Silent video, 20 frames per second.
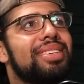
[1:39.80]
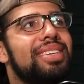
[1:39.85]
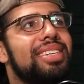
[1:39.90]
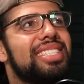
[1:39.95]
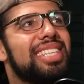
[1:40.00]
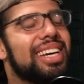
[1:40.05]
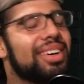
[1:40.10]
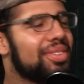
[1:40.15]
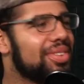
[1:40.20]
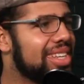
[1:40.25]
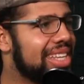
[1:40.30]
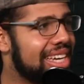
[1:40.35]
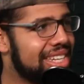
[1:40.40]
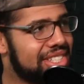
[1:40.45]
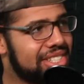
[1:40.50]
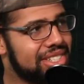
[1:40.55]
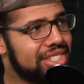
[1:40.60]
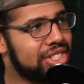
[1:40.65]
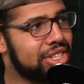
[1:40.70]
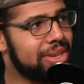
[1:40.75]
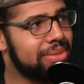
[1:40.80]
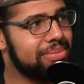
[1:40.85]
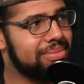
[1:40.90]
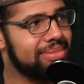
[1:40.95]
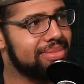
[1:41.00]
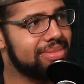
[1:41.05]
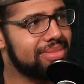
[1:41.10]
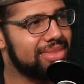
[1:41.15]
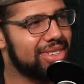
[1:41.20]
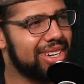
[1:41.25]
It's like a relationship,
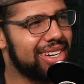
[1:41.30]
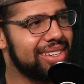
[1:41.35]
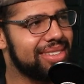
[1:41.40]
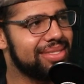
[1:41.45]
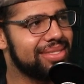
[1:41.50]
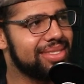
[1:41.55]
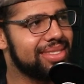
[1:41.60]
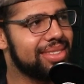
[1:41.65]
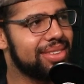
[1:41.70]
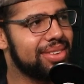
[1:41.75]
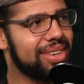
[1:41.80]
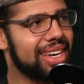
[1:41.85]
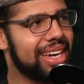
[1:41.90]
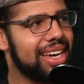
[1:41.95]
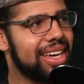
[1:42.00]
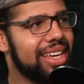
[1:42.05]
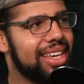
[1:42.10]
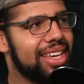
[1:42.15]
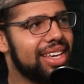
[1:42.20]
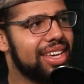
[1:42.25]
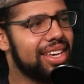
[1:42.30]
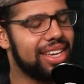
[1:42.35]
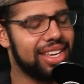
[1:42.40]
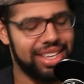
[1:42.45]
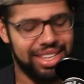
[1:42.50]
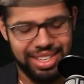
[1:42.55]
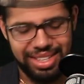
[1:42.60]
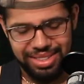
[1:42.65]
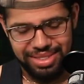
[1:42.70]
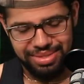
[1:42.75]
right? Okay?
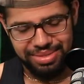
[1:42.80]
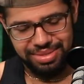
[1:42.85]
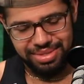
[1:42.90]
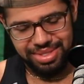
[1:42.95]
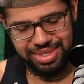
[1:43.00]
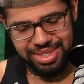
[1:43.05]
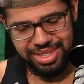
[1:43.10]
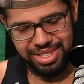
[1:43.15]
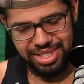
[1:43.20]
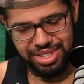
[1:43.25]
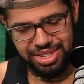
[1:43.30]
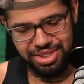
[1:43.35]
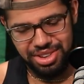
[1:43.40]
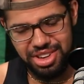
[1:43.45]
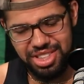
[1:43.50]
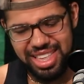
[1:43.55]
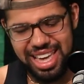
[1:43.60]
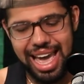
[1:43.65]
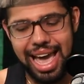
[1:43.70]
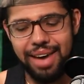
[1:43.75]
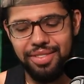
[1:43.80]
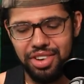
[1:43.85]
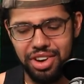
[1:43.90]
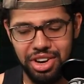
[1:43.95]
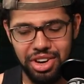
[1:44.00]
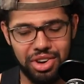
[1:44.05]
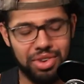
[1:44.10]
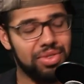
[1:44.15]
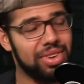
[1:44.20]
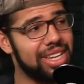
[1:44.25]
You either have a
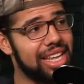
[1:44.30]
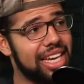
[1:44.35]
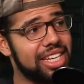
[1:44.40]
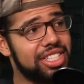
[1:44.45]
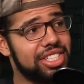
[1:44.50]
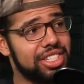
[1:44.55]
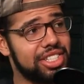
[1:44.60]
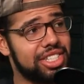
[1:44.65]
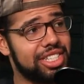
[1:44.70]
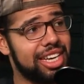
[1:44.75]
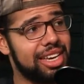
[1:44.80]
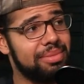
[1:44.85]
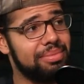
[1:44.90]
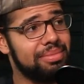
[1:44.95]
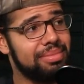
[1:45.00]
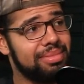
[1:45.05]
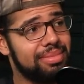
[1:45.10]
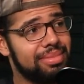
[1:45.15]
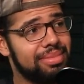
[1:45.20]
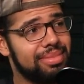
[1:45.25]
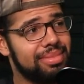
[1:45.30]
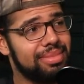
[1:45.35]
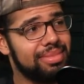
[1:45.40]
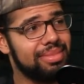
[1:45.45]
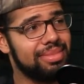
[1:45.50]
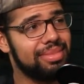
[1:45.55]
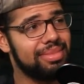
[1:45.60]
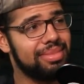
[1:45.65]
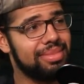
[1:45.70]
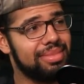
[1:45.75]
good relationship
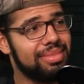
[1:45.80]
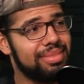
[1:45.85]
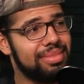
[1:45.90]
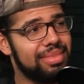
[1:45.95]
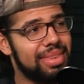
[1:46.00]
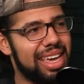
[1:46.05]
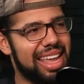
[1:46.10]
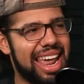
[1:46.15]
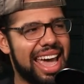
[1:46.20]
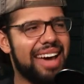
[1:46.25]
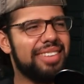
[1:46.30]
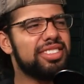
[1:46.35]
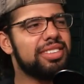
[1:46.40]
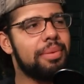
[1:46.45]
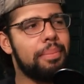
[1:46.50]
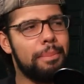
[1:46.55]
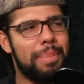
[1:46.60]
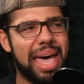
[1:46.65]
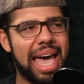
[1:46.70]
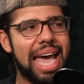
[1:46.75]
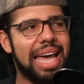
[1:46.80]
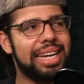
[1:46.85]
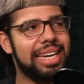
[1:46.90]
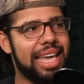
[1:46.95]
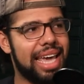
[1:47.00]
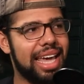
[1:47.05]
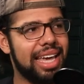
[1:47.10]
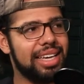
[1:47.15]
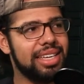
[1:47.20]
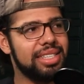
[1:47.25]
and have some bad
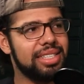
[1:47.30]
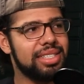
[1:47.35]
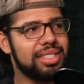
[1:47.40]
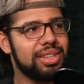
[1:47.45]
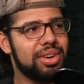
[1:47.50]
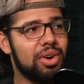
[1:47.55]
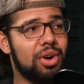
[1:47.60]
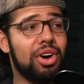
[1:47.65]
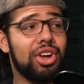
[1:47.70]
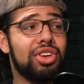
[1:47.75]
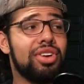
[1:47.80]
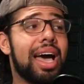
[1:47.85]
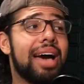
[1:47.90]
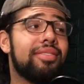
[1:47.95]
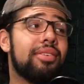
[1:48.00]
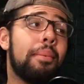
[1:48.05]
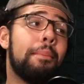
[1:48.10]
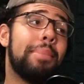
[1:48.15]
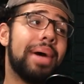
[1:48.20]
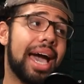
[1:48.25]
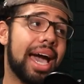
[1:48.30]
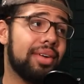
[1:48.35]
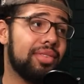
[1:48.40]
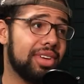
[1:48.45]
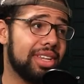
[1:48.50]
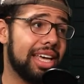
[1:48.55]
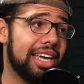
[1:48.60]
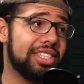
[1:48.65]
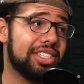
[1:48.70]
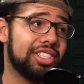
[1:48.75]
days, or you have a bad
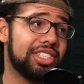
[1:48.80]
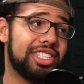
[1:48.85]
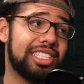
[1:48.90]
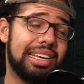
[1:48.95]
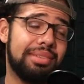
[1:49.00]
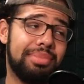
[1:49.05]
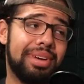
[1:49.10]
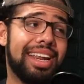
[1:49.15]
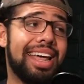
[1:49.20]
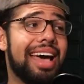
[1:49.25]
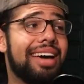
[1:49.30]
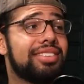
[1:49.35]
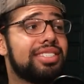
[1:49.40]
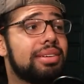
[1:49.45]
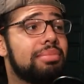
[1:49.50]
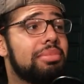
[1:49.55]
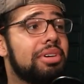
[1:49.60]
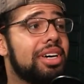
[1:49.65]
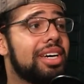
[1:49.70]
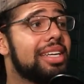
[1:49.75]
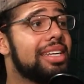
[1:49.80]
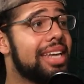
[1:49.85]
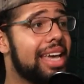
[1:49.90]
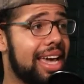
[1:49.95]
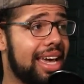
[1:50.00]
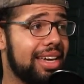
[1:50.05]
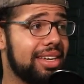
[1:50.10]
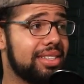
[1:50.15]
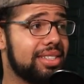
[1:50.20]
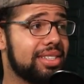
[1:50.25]
relationship and have some good
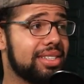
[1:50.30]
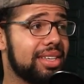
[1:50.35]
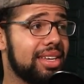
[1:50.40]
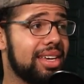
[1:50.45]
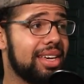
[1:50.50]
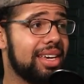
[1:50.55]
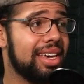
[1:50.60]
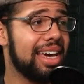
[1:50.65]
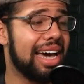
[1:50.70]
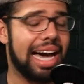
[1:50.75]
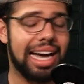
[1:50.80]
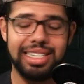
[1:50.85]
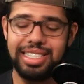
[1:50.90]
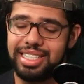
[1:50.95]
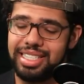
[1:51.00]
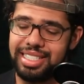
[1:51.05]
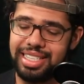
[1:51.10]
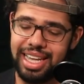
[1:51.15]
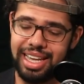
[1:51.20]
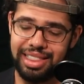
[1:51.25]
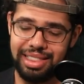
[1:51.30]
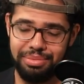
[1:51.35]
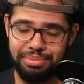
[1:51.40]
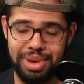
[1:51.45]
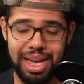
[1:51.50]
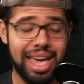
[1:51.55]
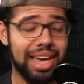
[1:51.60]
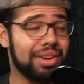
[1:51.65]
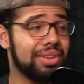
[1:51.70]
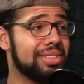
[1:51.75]
days. I just think the
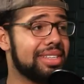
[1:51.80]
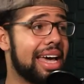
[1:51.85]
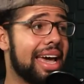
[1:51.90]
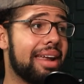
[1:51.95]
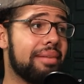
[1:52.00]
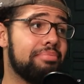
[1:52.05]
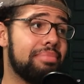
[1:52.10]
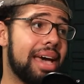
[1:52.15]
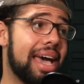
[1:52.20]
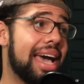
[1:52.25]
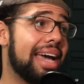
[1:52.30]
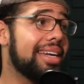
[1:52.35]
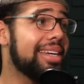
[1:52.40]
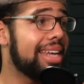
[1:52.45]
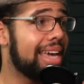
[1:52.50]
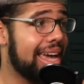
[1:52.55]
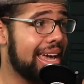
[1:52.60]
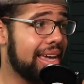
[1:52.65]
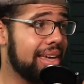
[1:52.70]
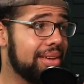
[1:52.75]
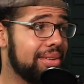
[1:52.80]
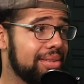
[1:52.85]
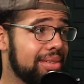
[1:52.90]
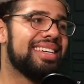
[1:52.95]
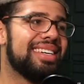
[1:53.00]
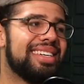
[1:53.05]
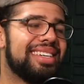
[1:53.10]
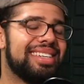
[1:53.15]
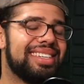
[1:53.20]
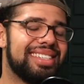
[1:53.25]
Bengals had a bad day.
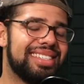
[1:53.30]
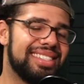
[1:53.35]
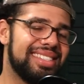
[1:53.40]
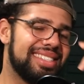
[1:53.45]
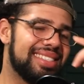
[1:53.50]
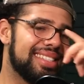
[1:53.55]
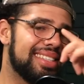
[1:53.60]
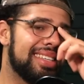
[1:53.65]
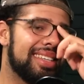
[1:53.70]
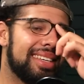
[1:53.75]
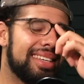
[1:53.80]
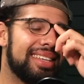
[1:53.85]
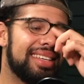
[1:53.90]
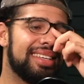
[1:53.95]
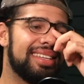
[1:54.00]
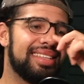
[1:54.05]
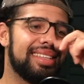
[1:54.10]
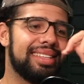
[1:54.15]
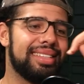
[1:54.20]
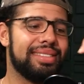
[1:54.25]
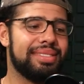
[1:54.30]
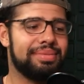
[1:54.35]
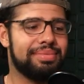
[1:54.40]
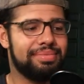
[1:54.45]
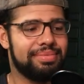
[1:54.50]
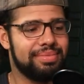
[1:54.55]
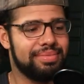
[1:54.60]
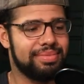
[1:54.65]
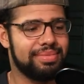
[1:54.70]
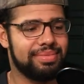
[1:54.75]
Like, you think that they're they are a
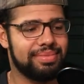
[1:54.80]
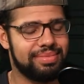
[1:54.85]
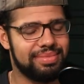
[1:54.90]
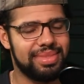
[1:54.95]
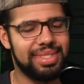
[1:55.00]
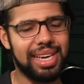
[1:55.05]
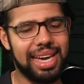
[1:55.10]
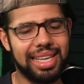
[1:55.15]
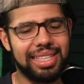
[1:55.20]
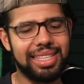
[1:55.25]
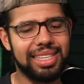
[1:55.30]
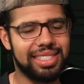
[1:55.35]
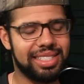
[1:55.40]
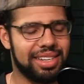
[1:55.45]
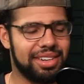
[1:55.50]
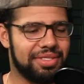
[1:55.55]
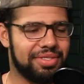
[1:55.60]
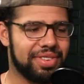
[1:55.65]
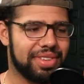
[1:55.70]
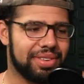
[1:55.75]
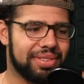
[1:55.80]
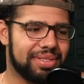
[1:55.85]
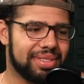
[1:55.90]
fluke? Yeah, I think they're a fluke.